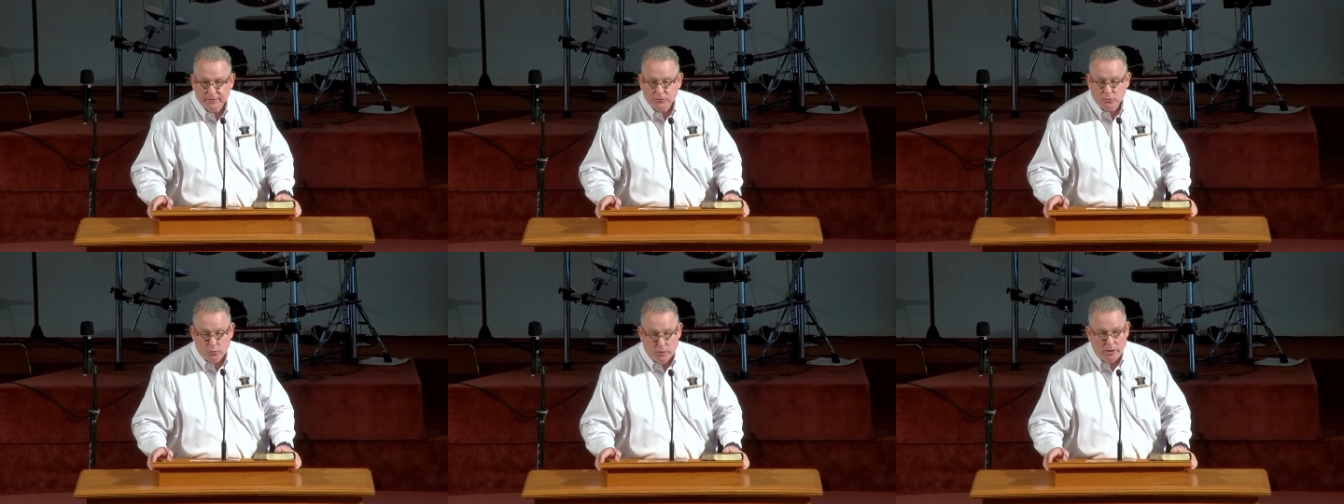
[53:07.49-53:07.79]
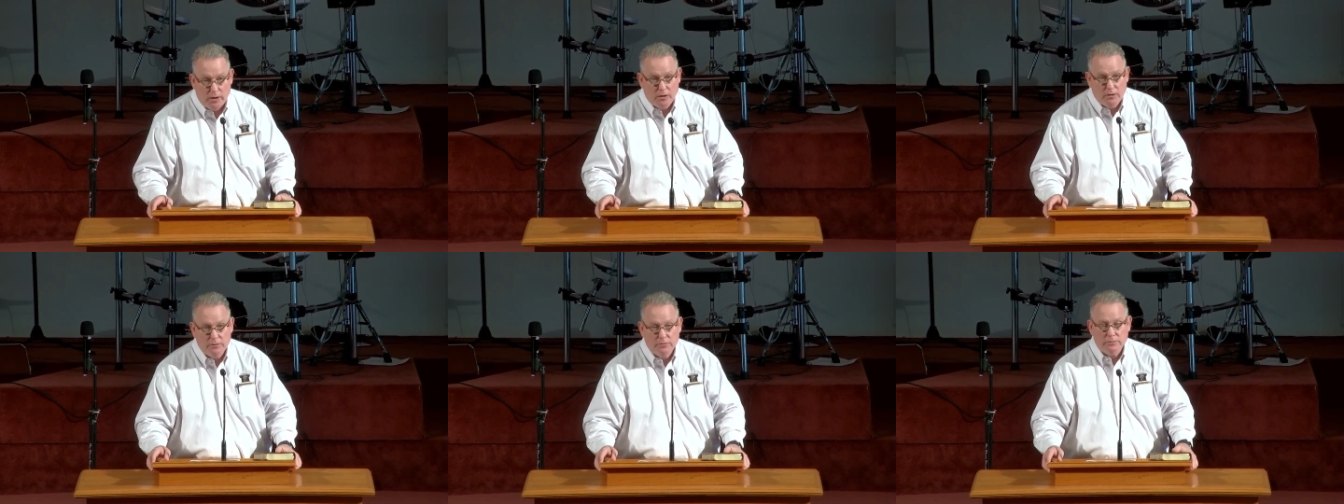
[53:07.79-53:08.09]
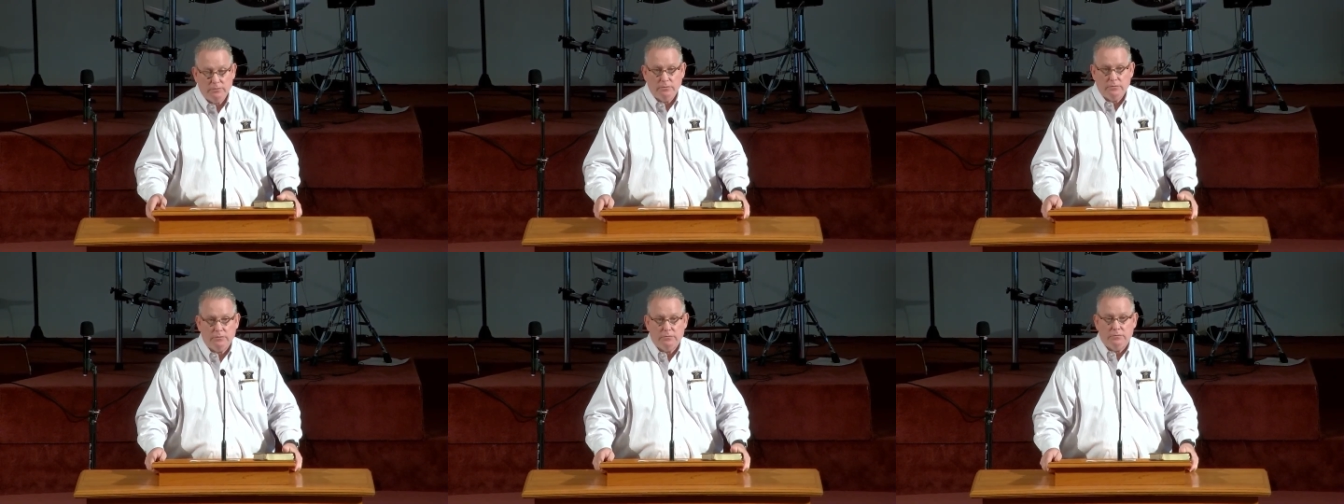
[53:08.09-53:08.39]

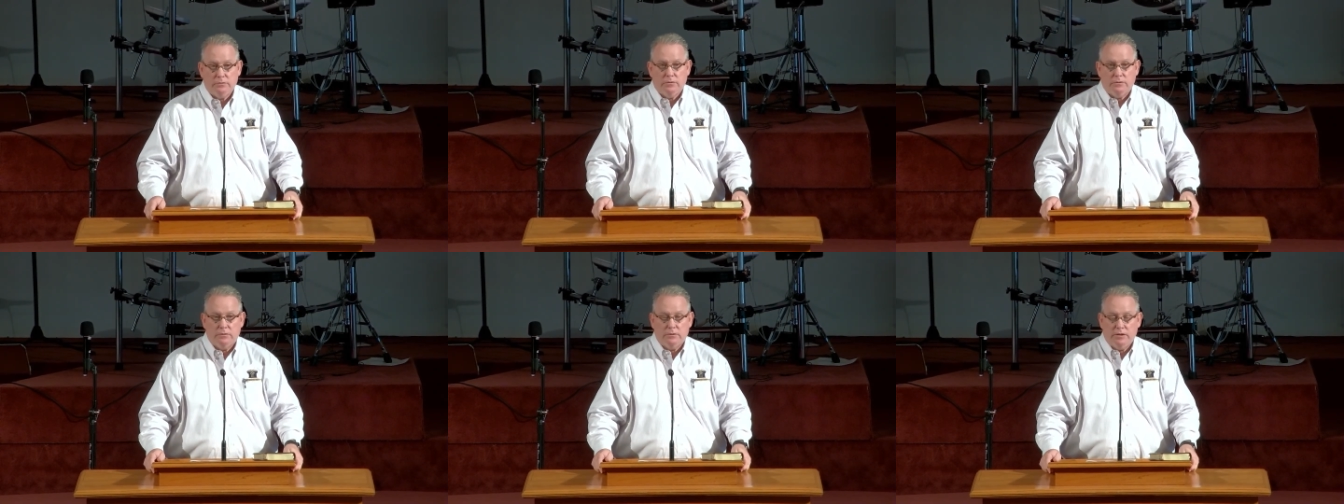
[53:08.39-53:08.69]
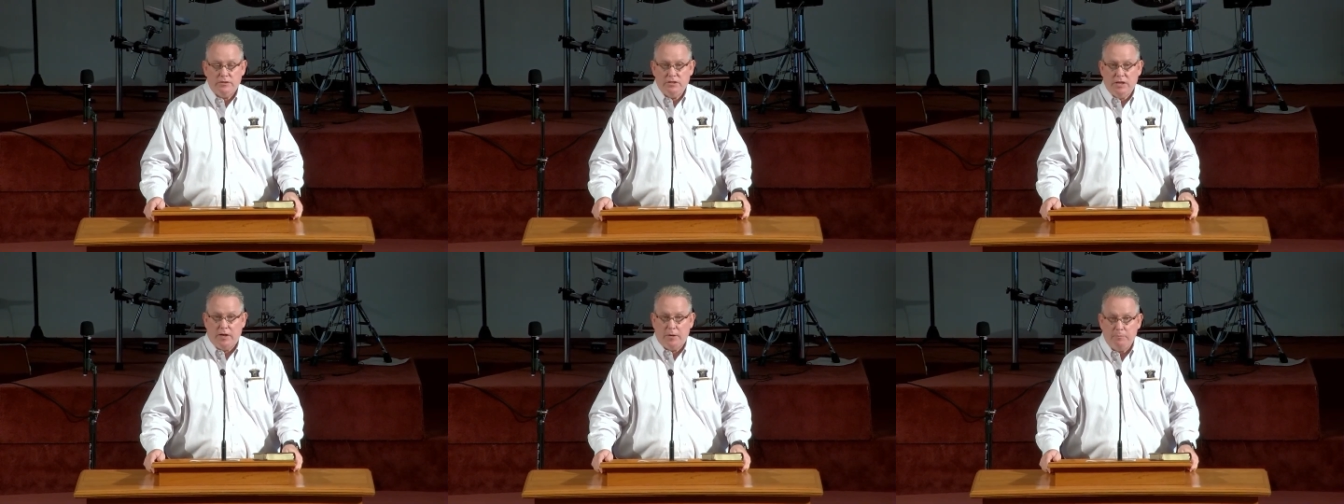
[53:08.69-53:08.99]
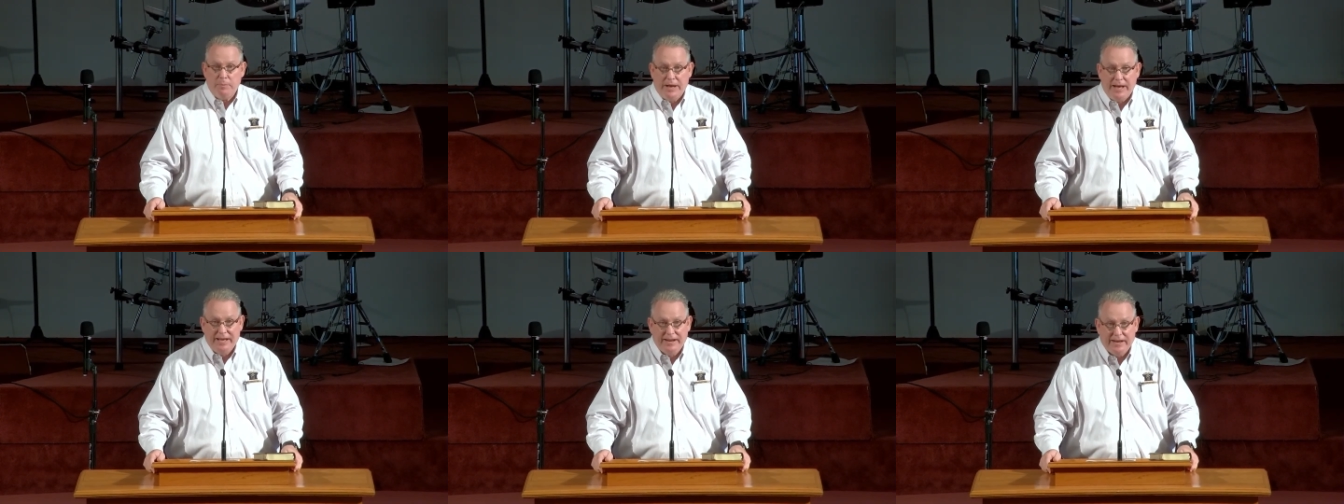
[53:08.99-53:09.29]
Well, that's not a
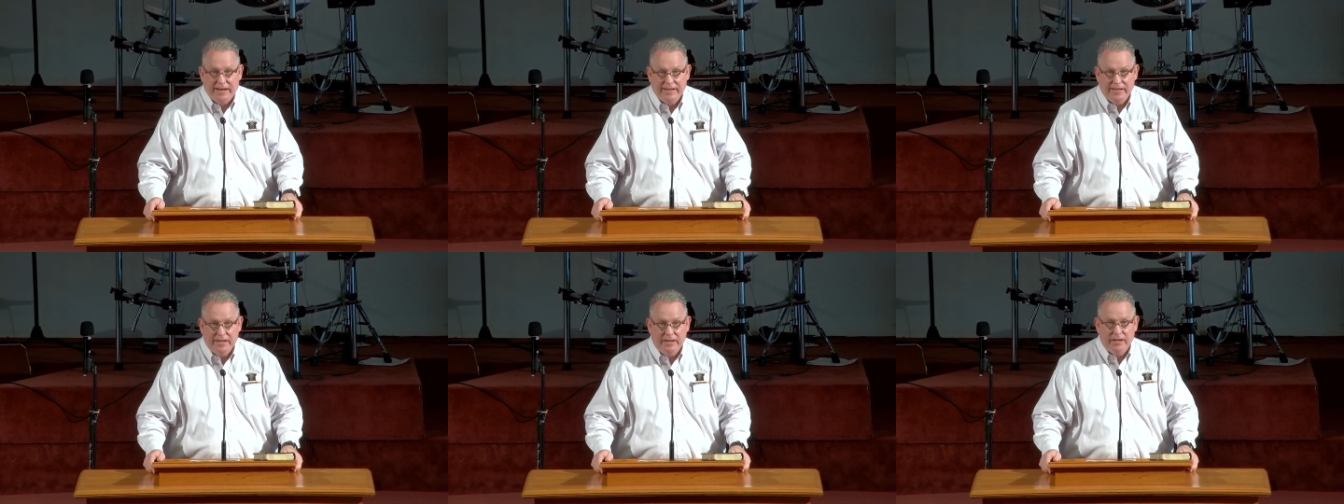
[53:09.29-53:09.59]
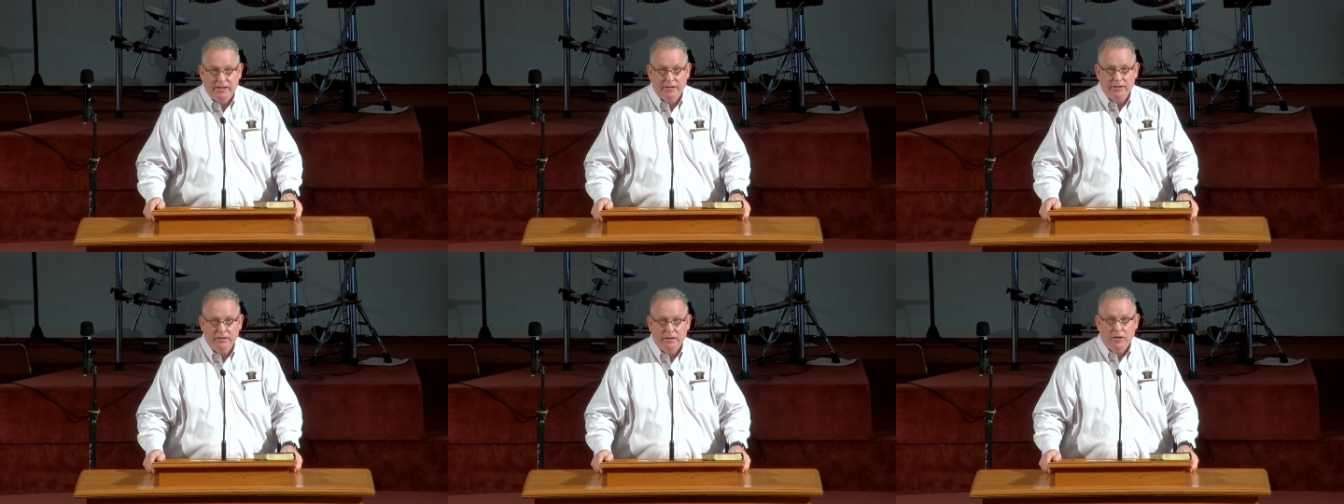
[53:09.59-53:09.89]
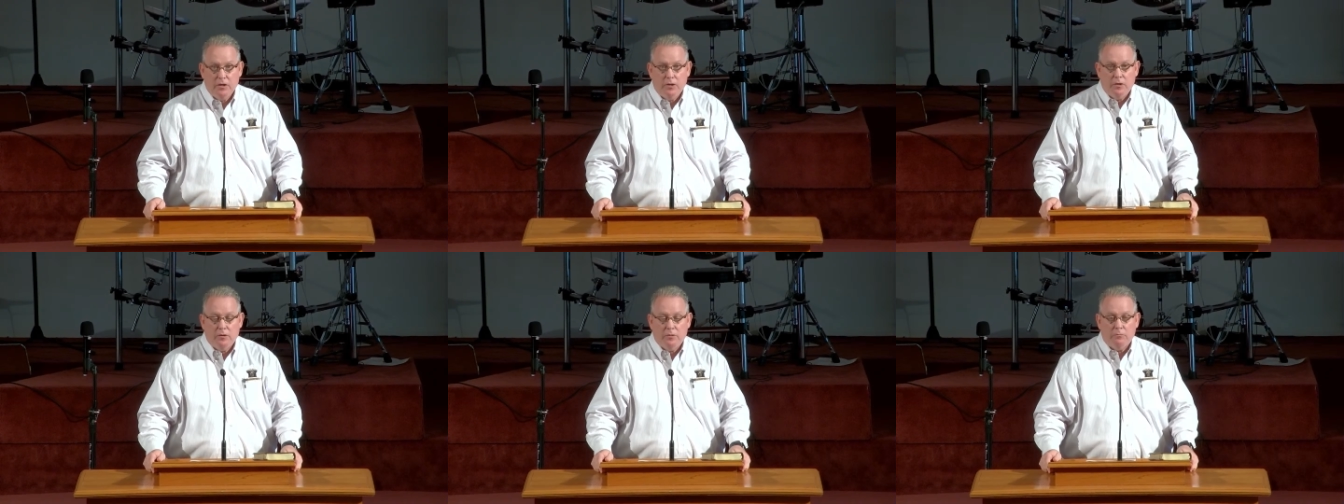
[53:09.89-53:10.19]
bad idea,
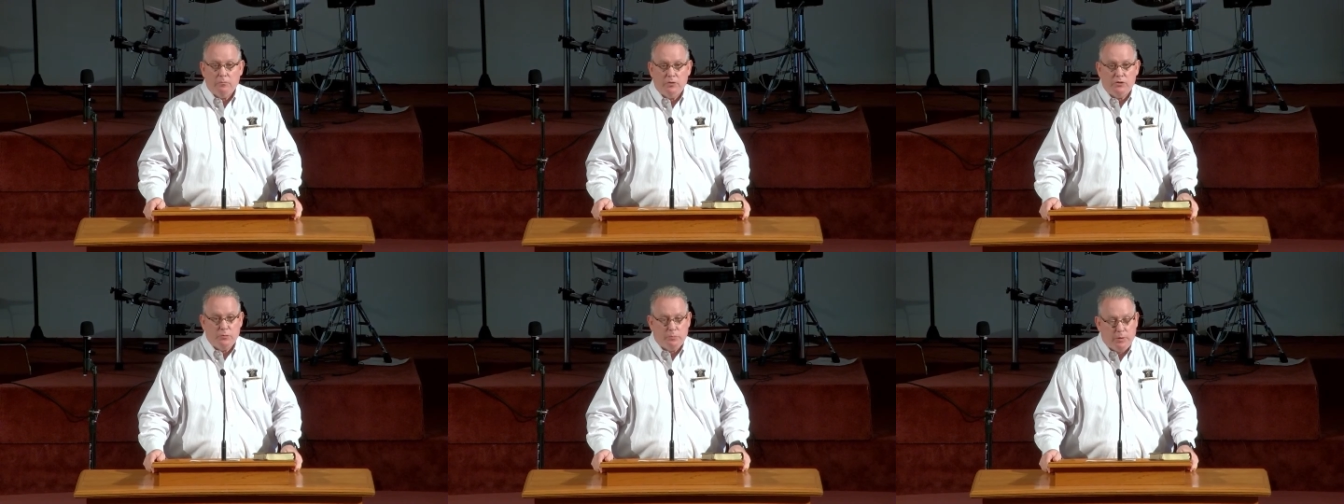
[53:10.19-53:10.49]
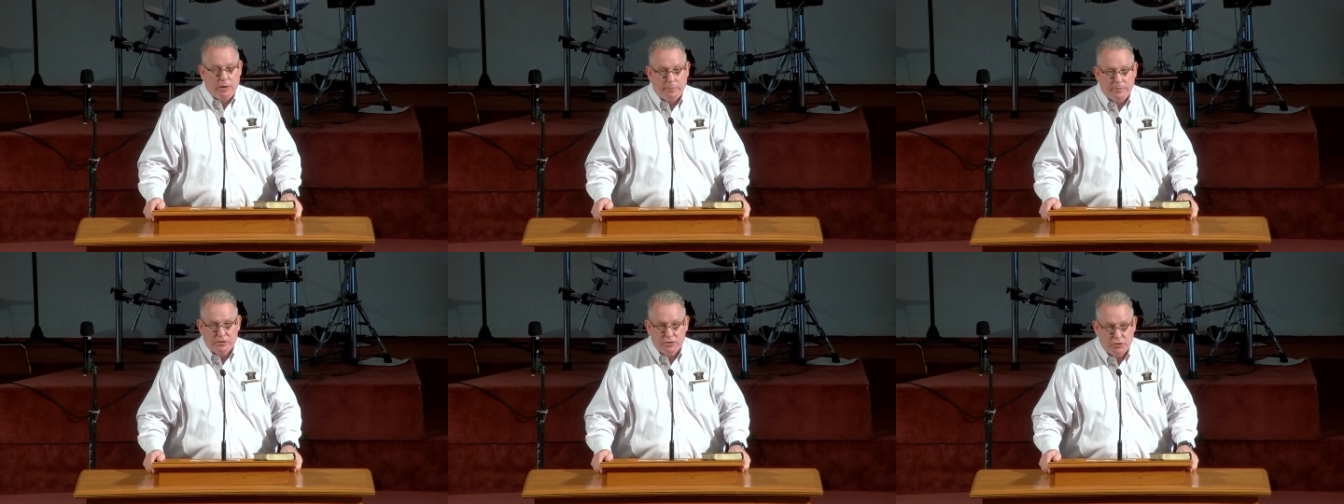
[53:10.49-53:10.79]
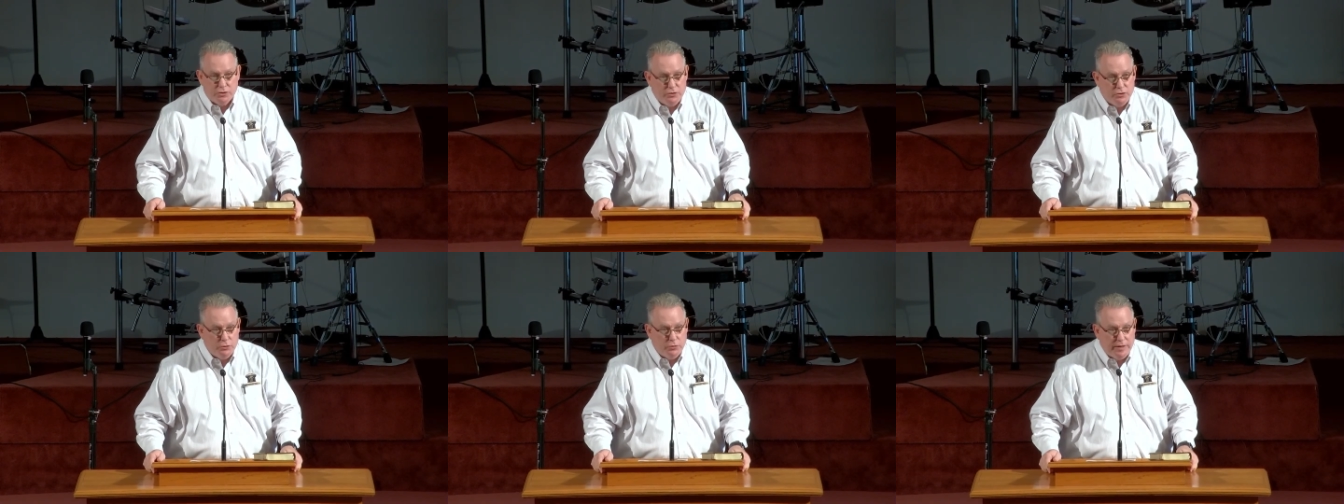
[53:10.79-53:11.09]
but you probably
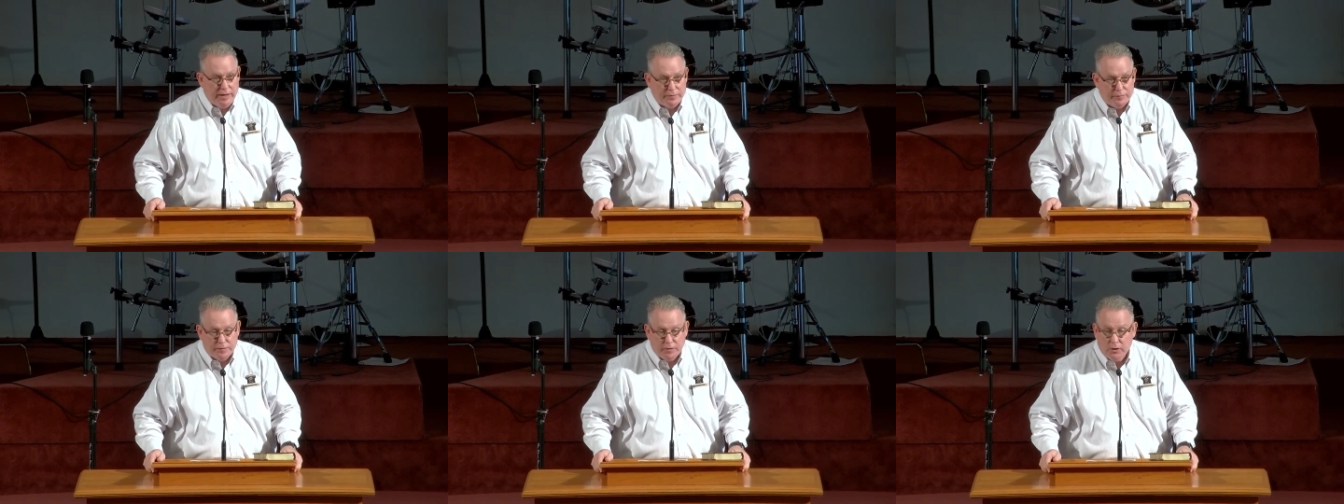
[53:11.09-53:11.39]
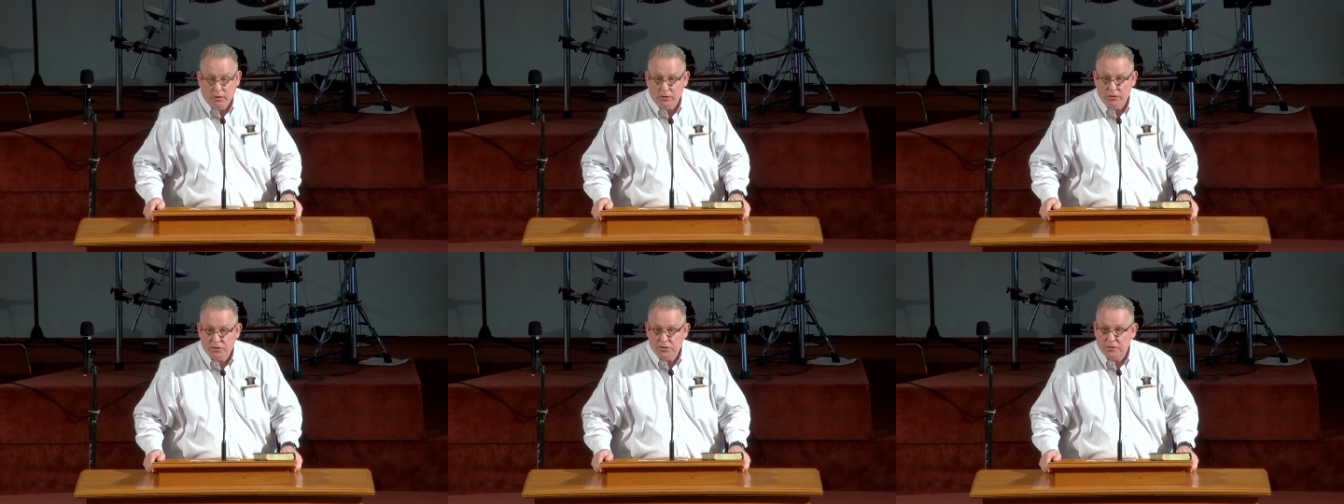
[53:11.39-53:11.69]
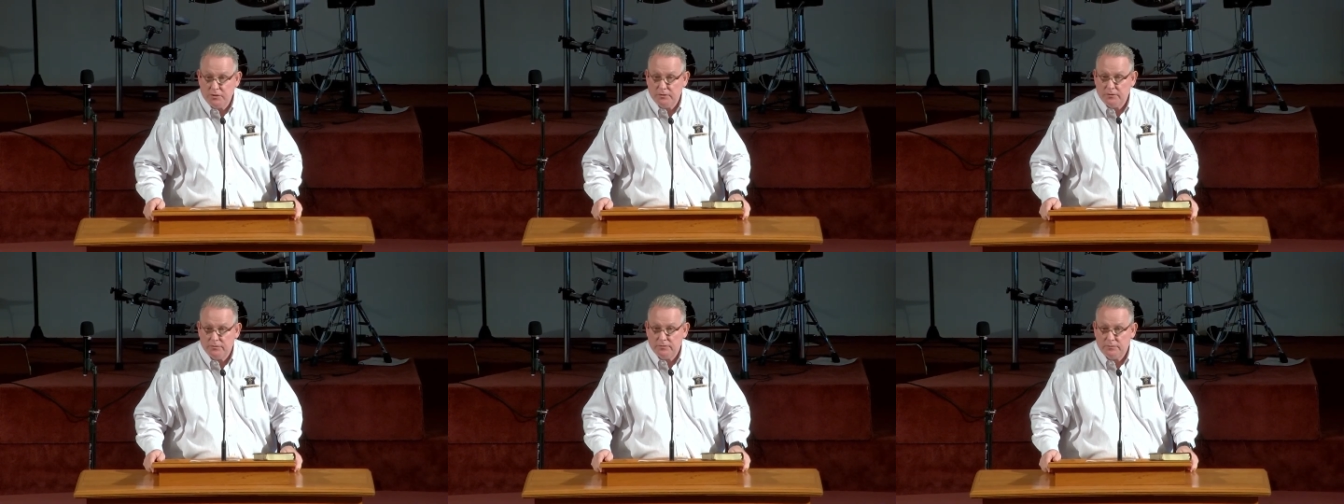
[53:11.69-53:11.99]
shouldn't do that first.